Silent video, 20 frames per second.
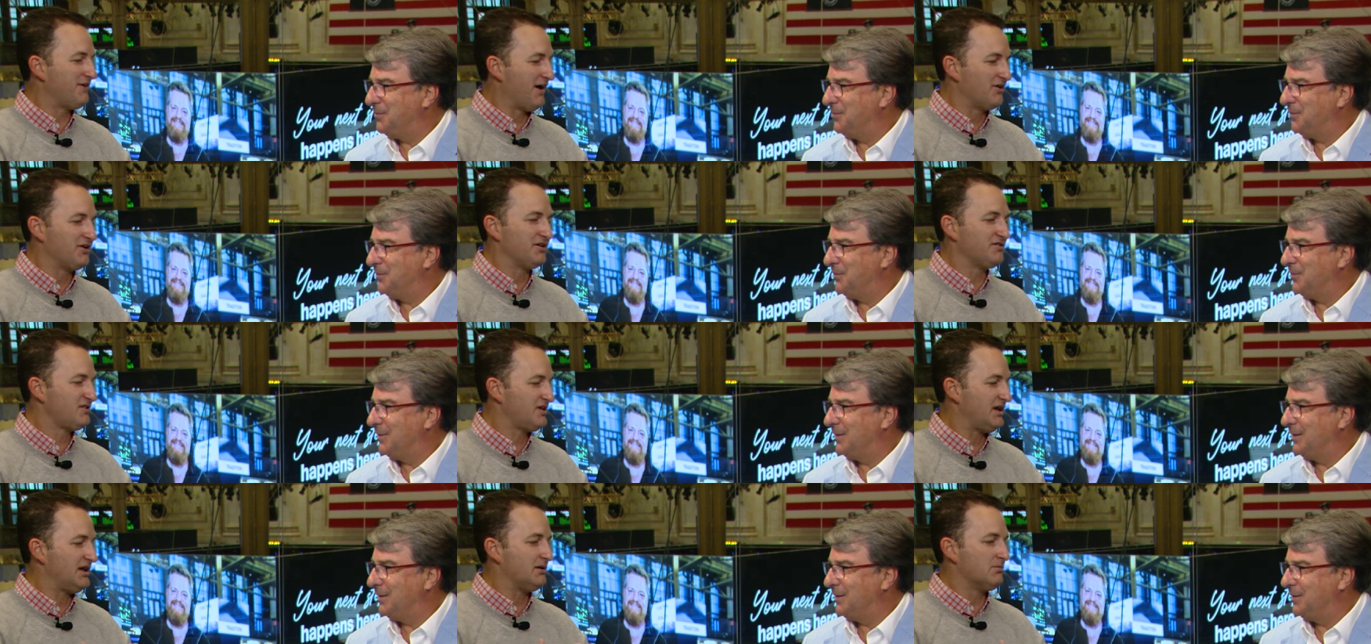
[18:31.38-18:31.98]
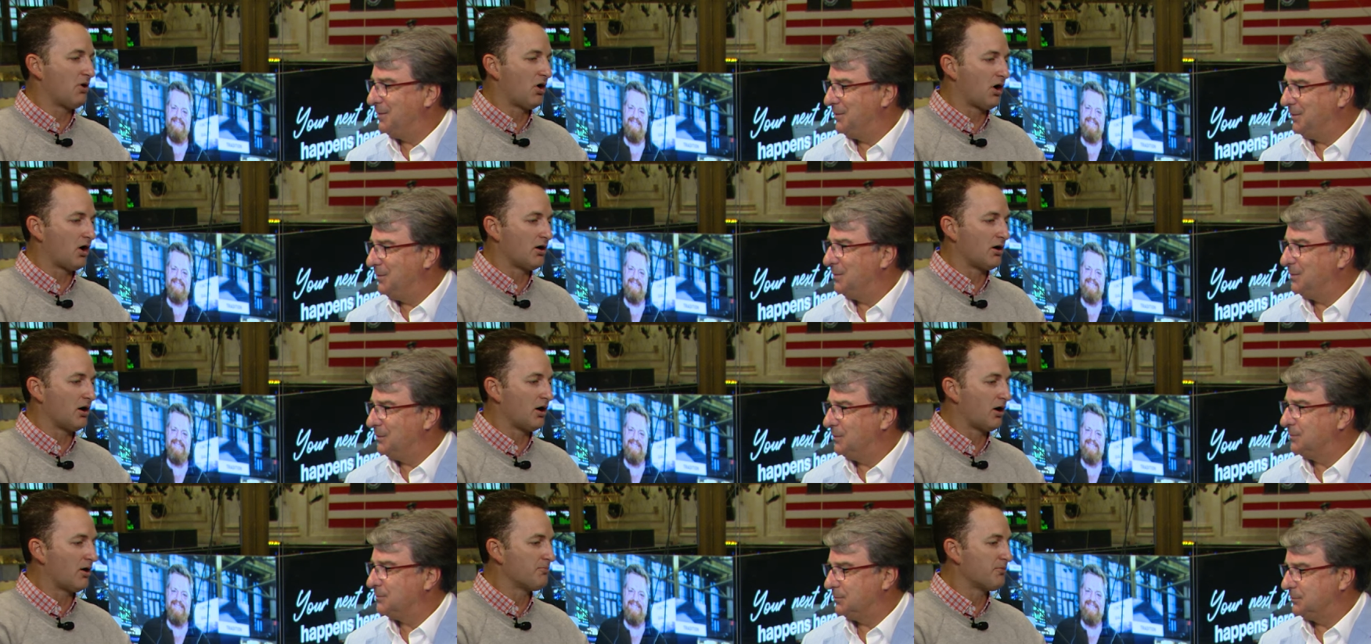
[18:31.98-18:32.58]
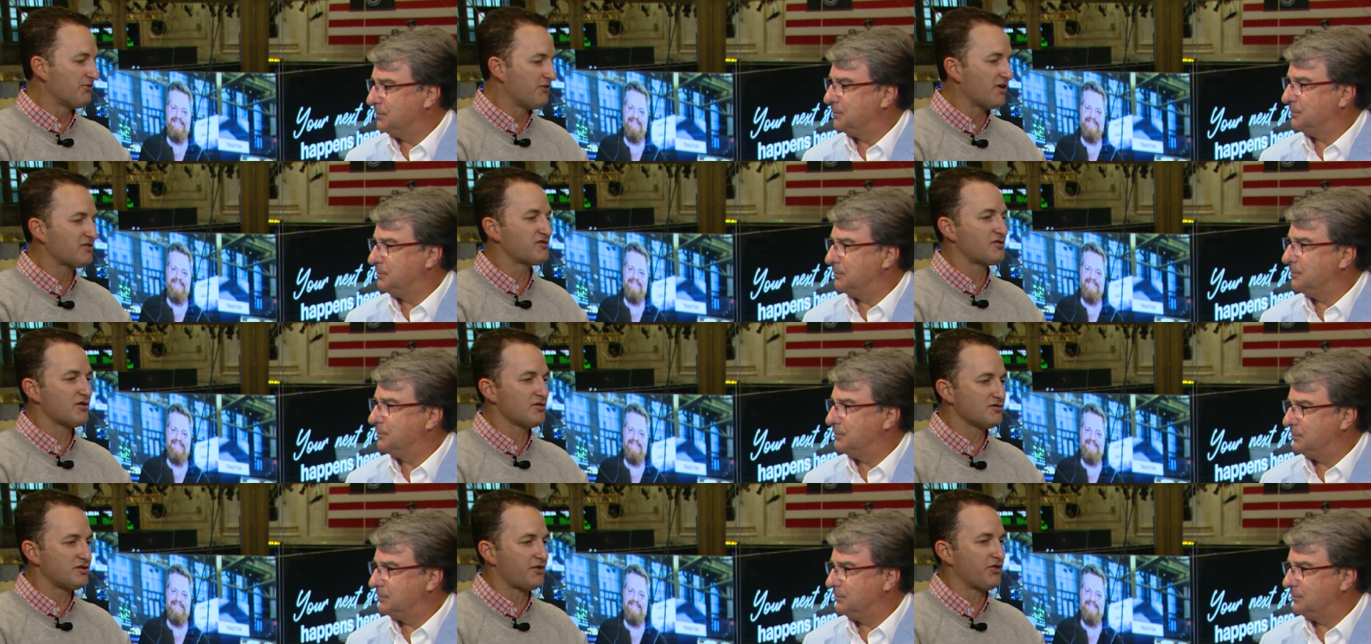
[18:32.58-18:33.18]
Speaker 1: founding team are, are
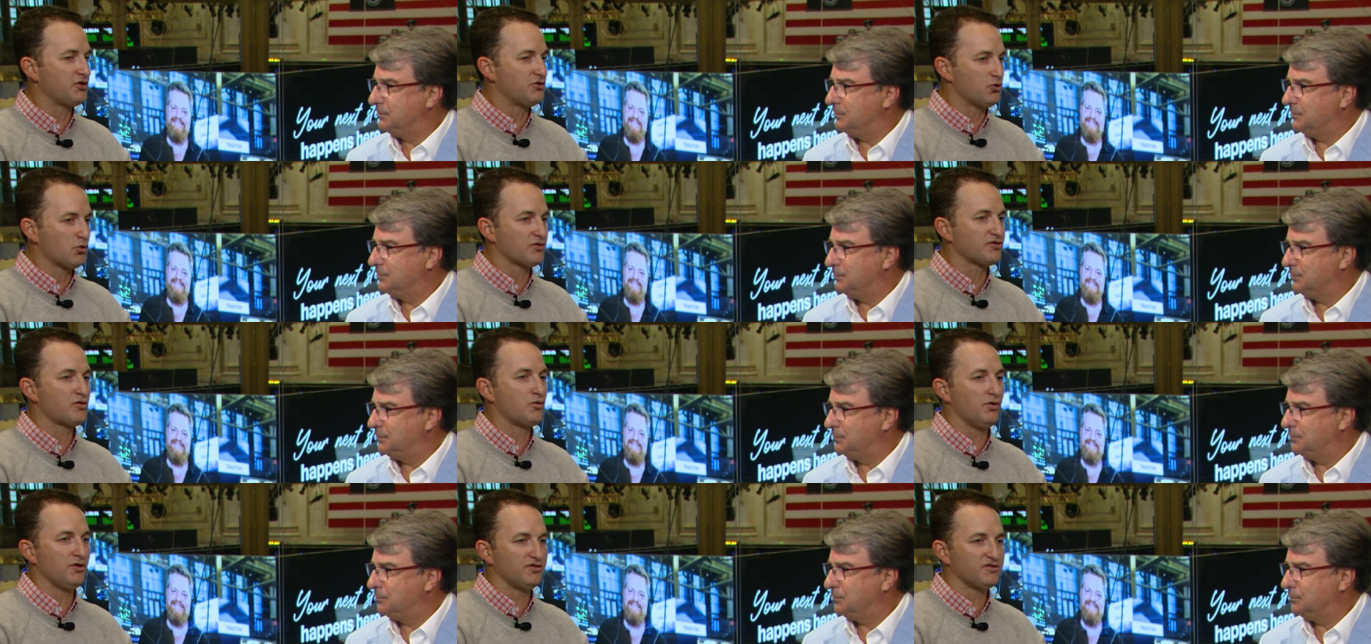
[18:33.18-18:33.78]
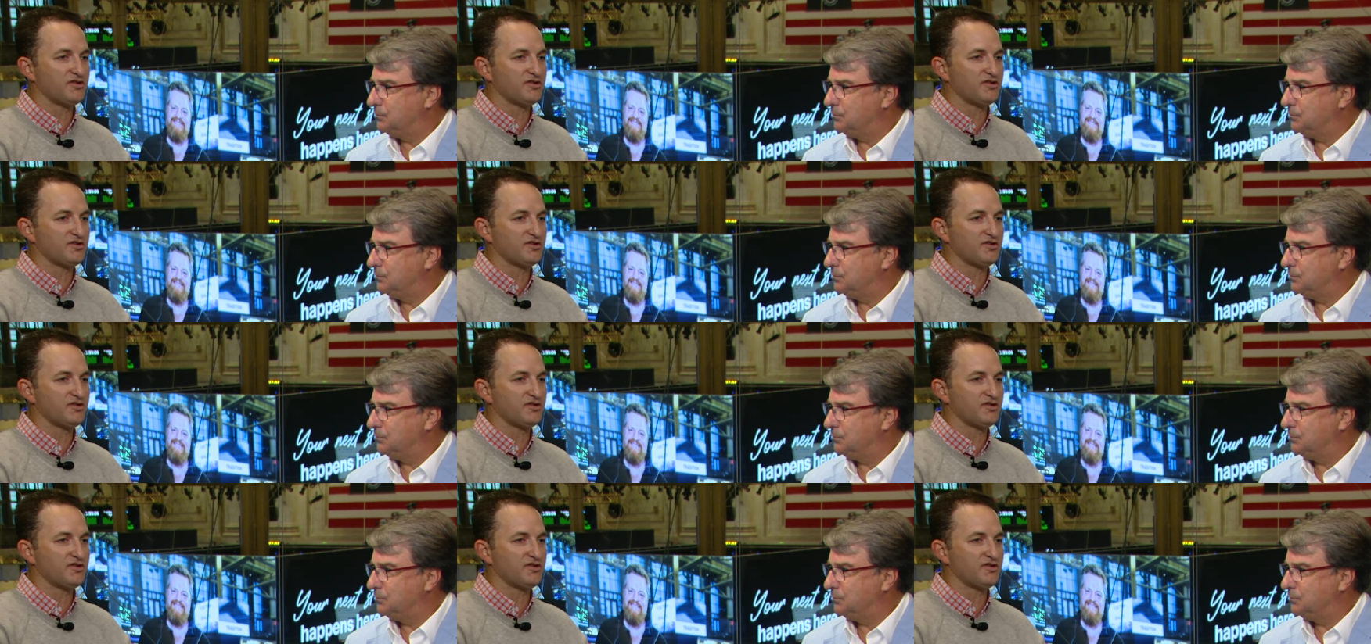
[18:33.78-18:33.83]
professors at the Doerr School of